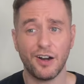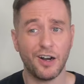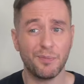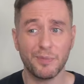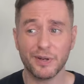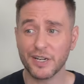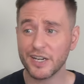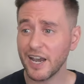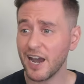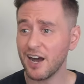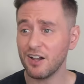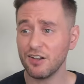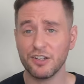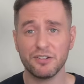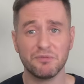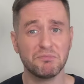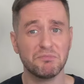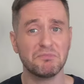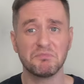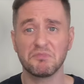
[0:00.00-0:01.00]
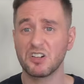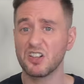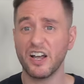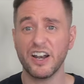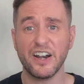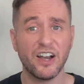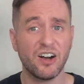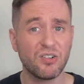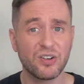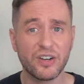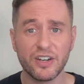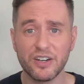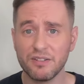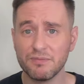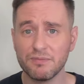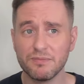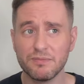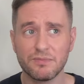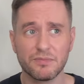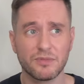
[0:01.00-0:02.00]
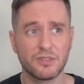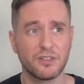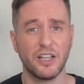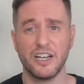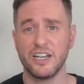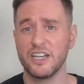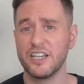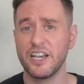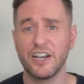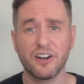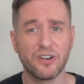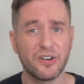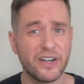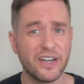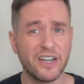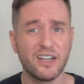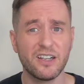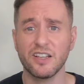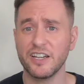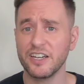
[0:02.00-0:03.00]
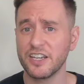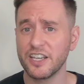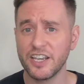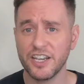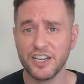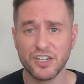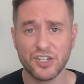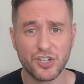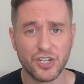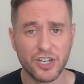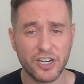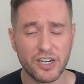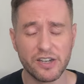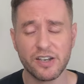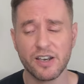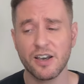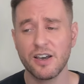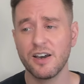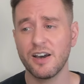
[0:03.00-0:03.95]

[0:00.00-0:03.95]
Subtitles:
Macallan, Glenelgan, Glengarry, Glenkinchy.